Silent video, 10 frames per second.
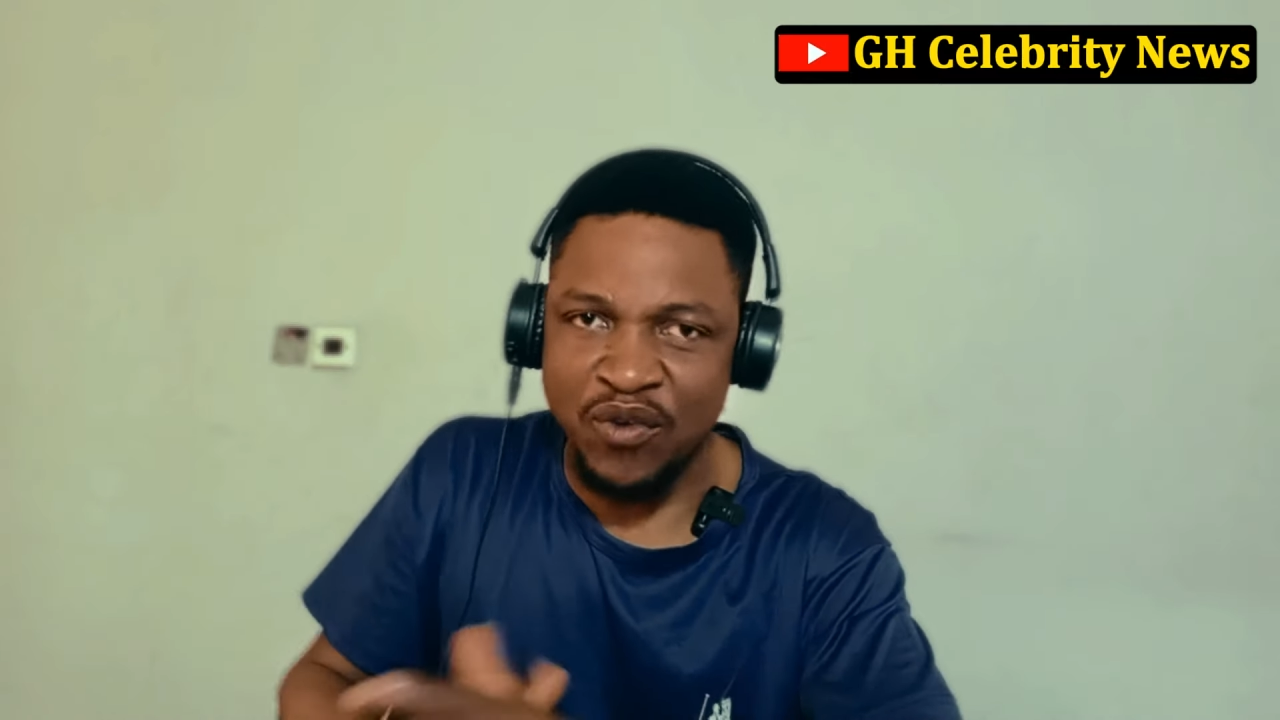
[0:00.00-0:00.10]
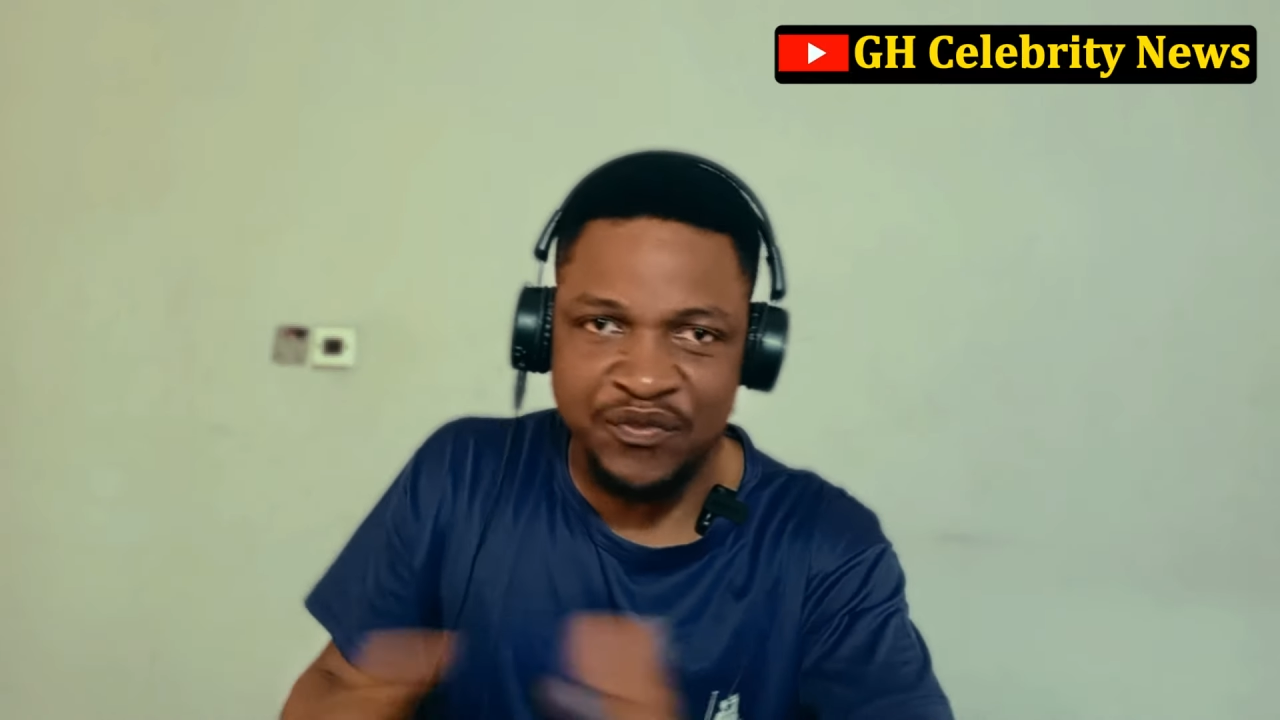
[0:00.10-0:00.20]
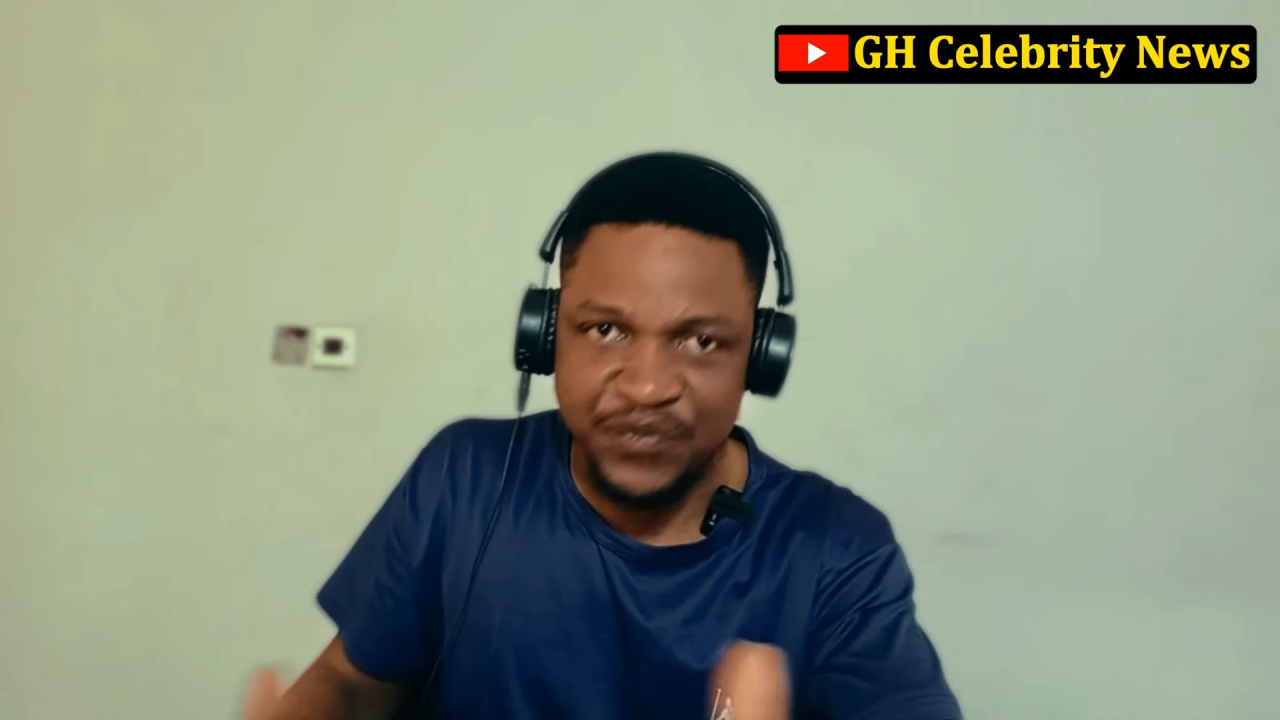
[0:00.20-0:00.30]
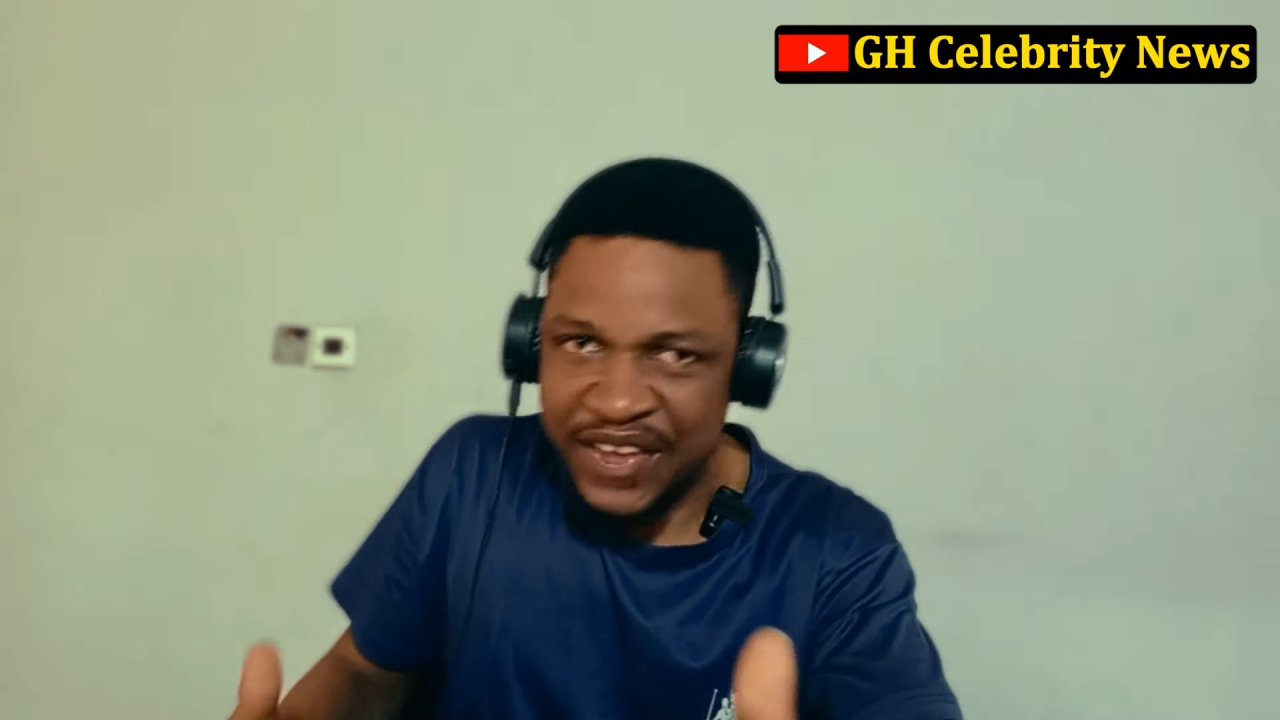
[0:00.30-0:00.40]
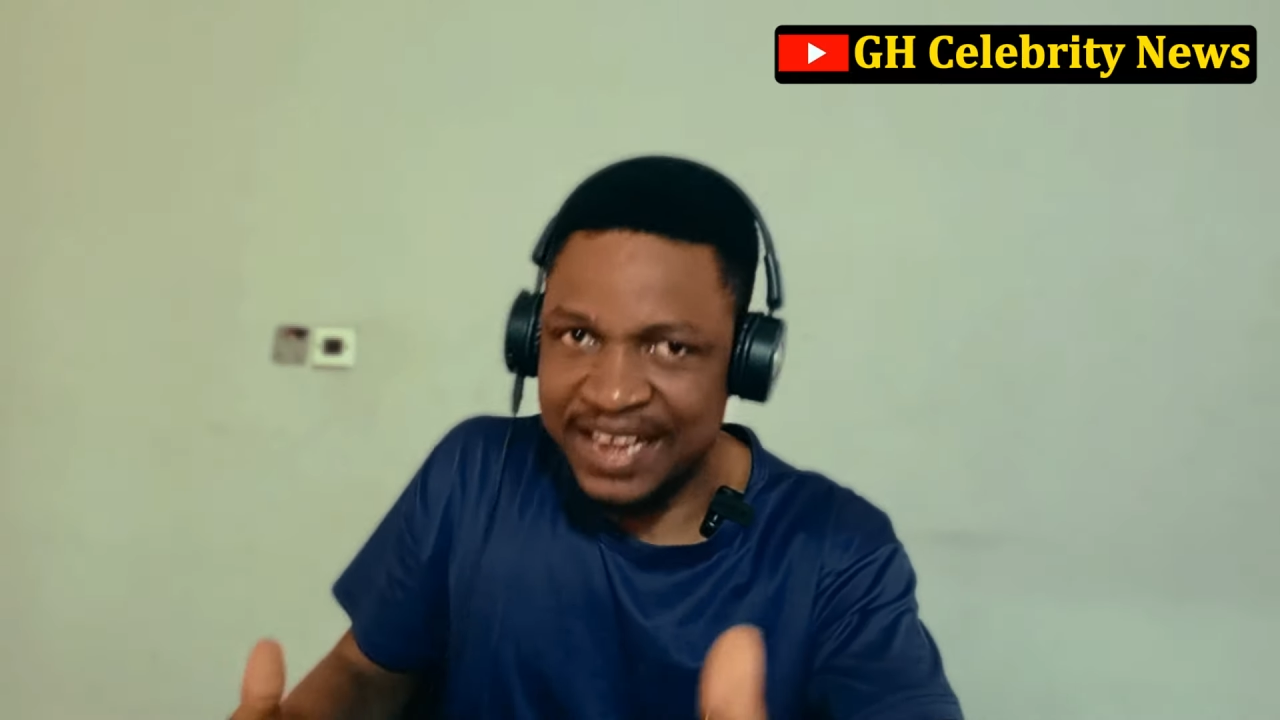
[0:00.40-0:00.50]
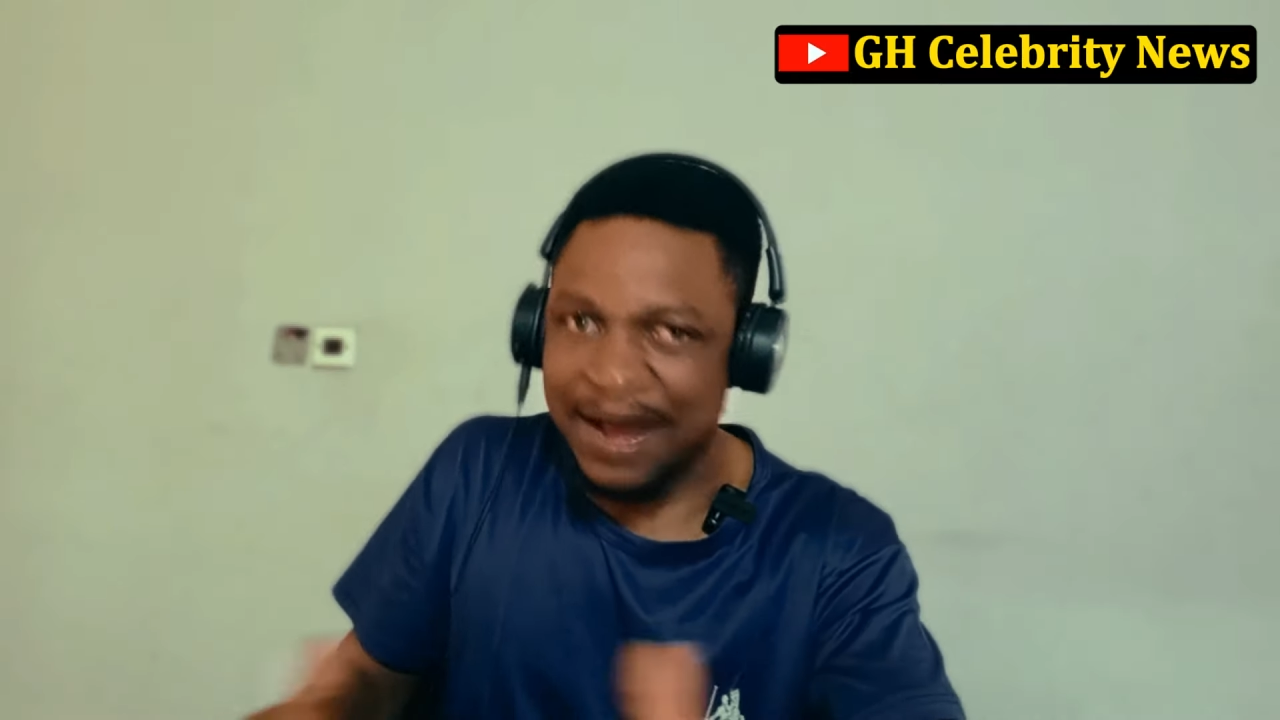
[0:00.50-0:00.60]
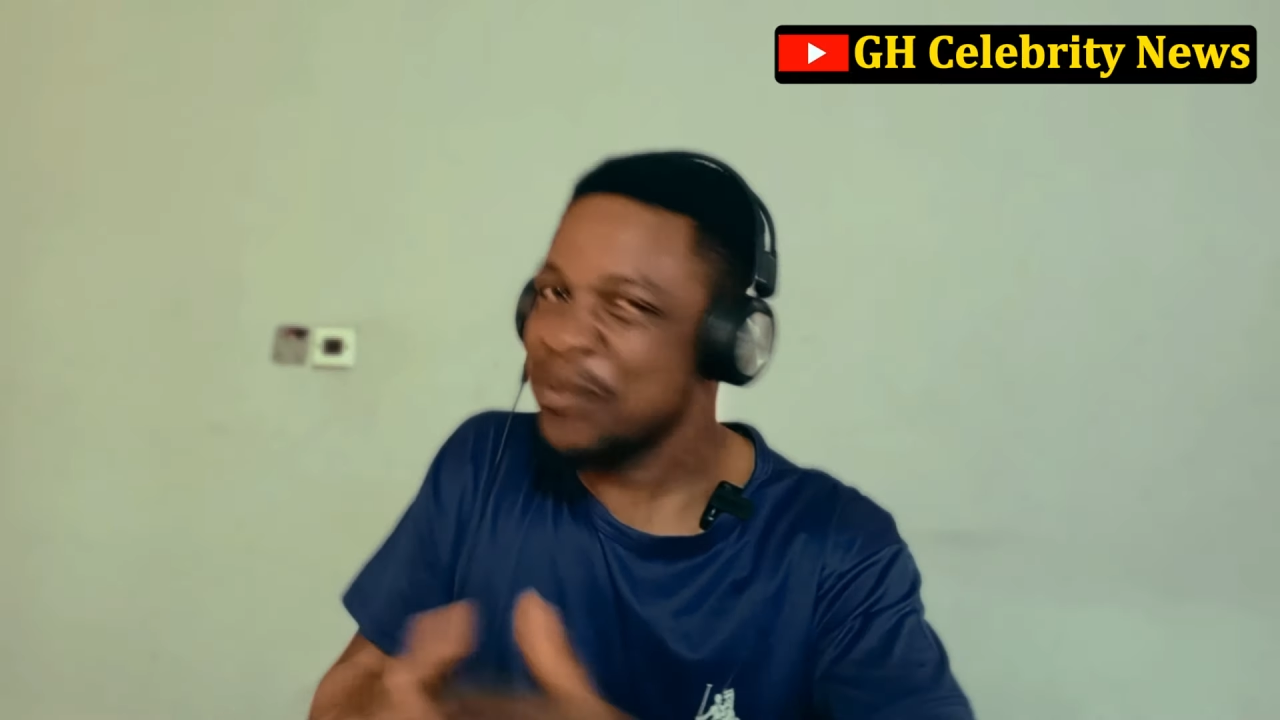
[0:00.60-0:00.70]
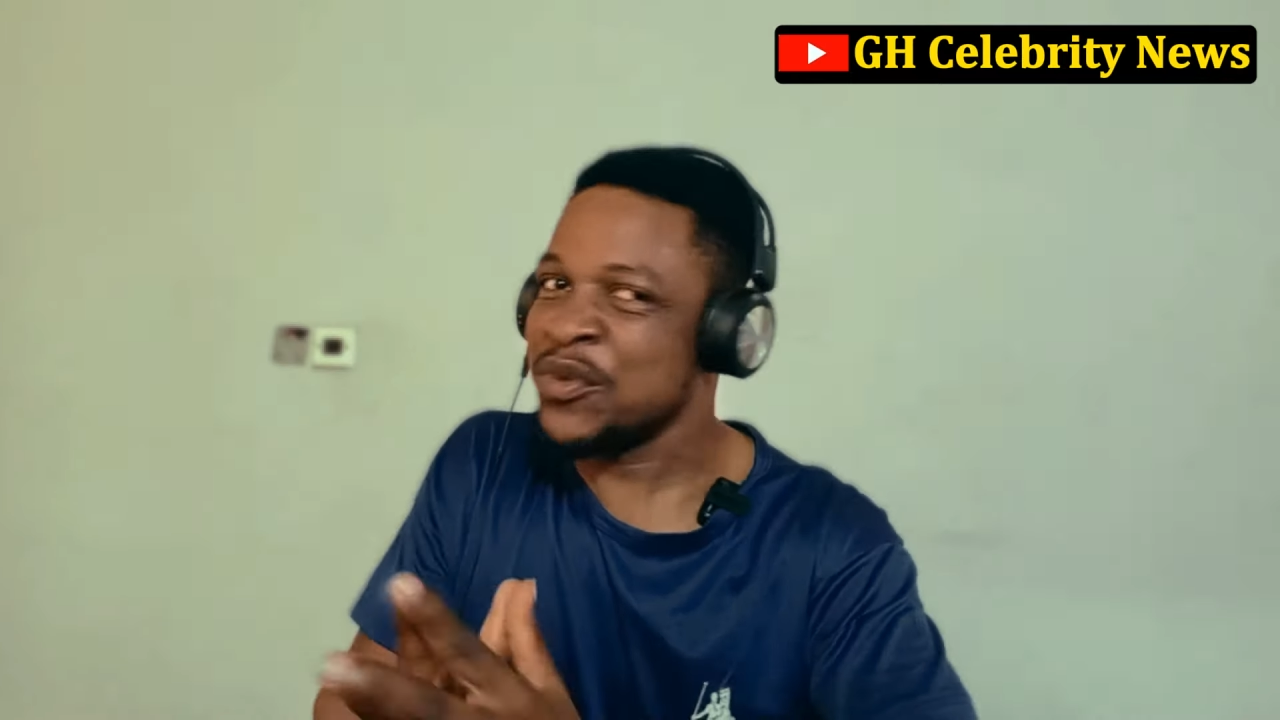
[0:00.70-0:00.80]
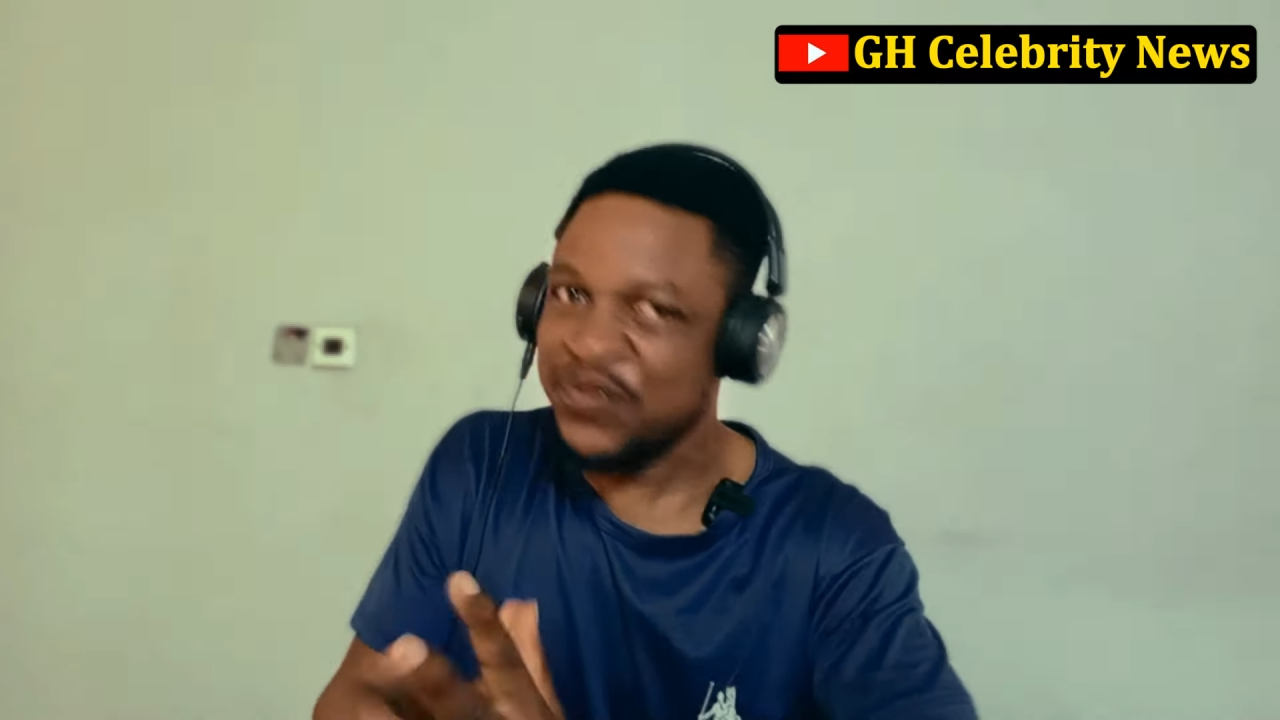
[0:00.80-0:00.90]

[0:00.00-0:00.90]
unthinkable